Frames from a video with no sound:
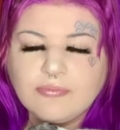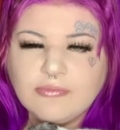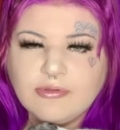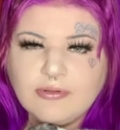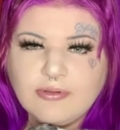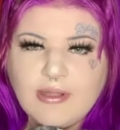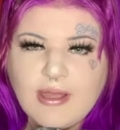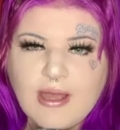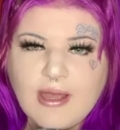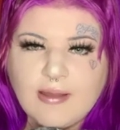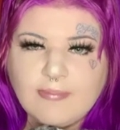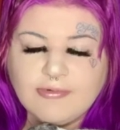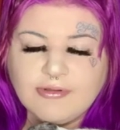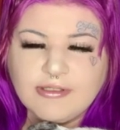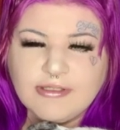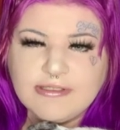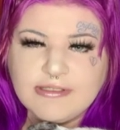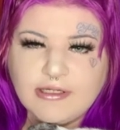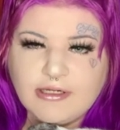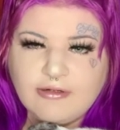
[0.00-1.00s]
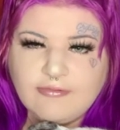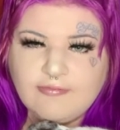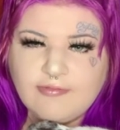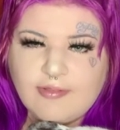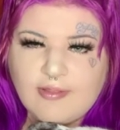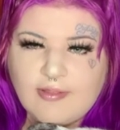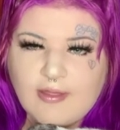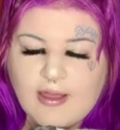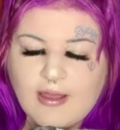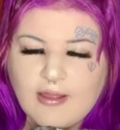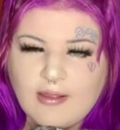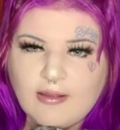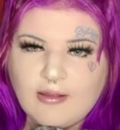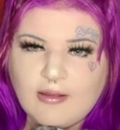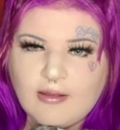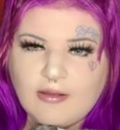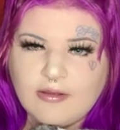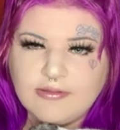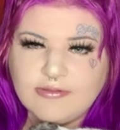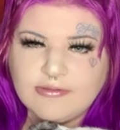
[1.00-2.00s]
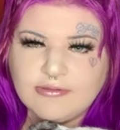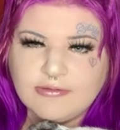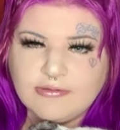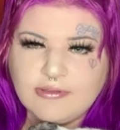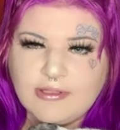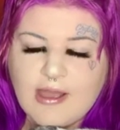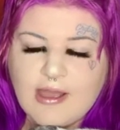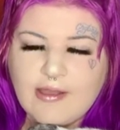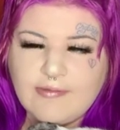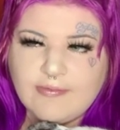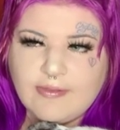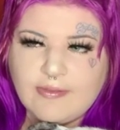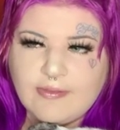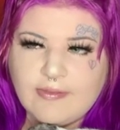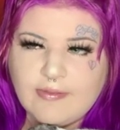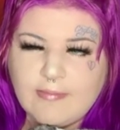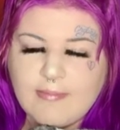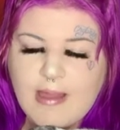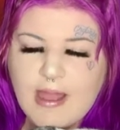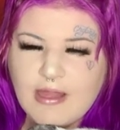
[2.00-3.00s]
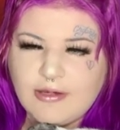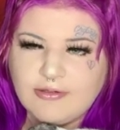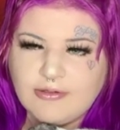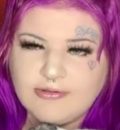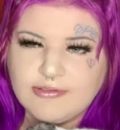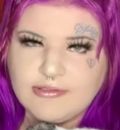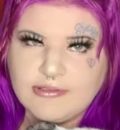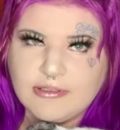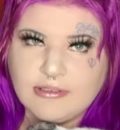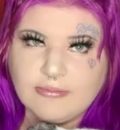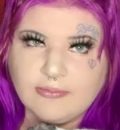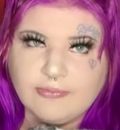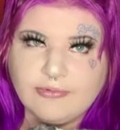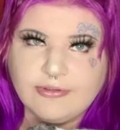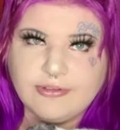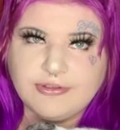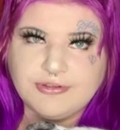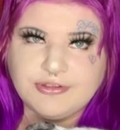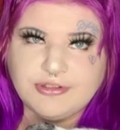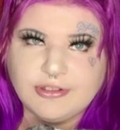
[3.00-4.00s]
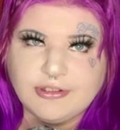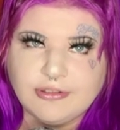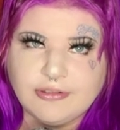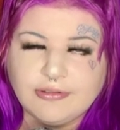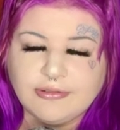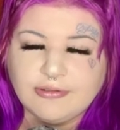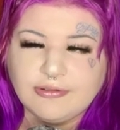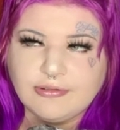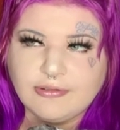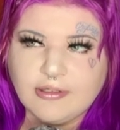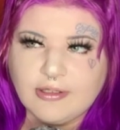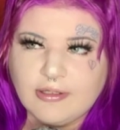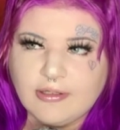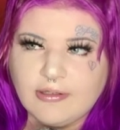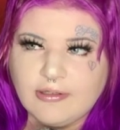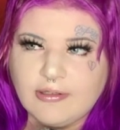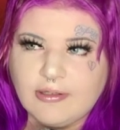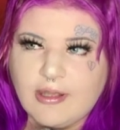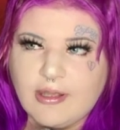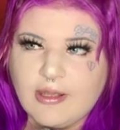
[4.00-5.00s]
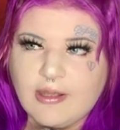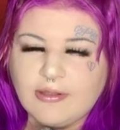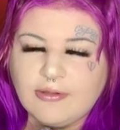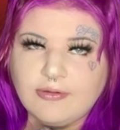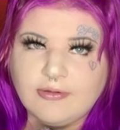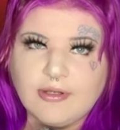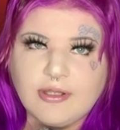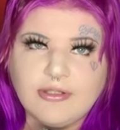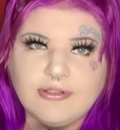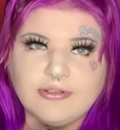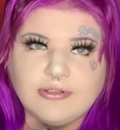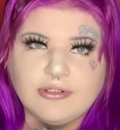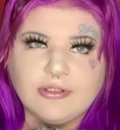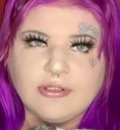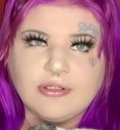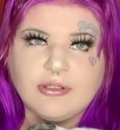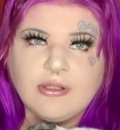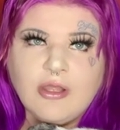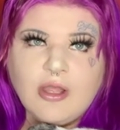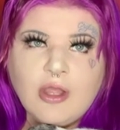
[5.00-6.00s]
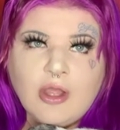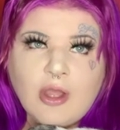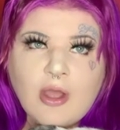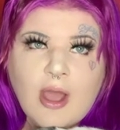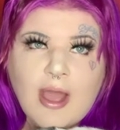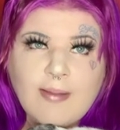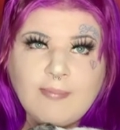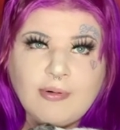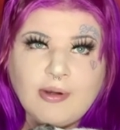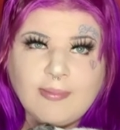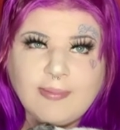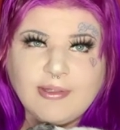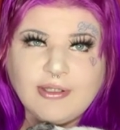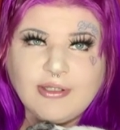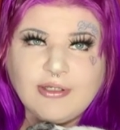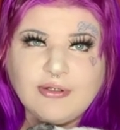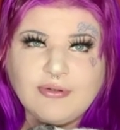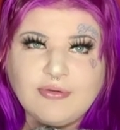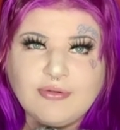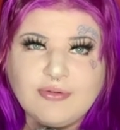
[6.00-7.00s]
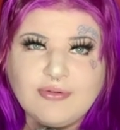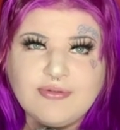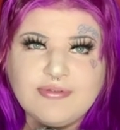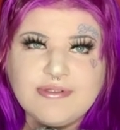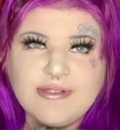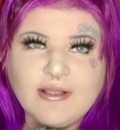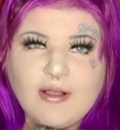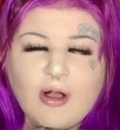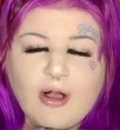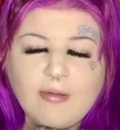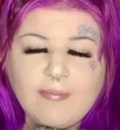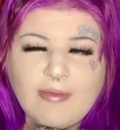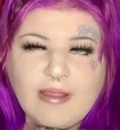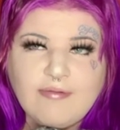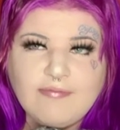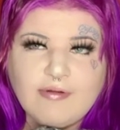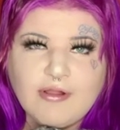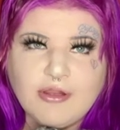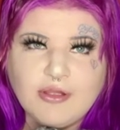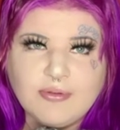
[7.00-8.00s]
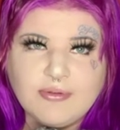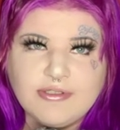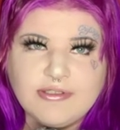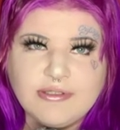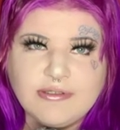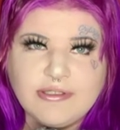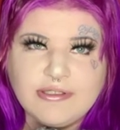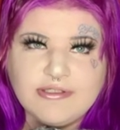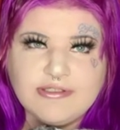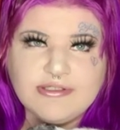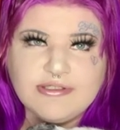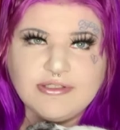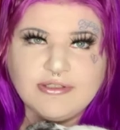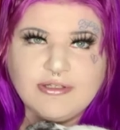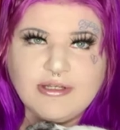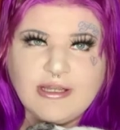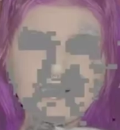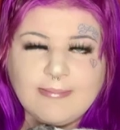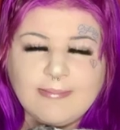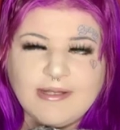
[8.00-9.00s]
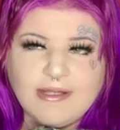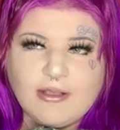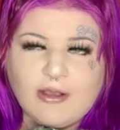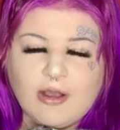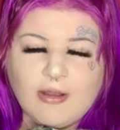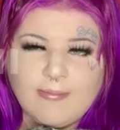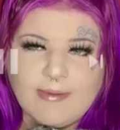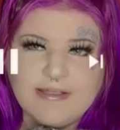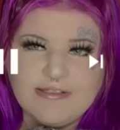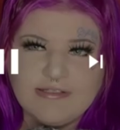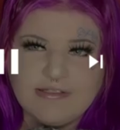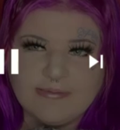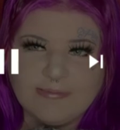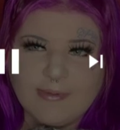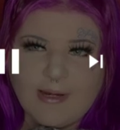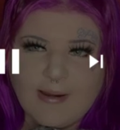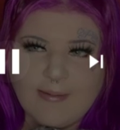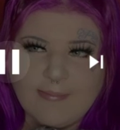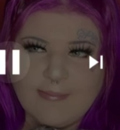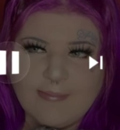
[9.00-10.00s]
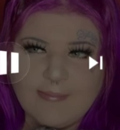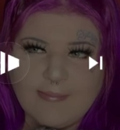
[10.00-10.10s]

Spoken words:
So yeah, I'm really scared for that. And then the bad is that I'm going to jail, and that, yeah, you guys are gonna... I'm probably gonna lose, all my followers on Instagram and, all my subscribers